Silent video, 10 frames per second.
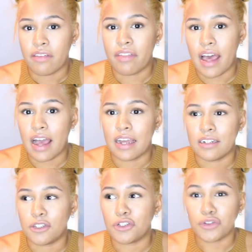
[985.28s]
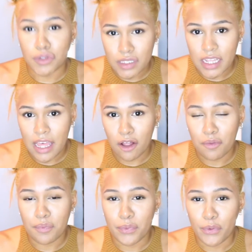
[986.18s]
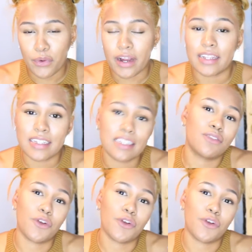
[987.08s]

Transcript: that truly help, or at least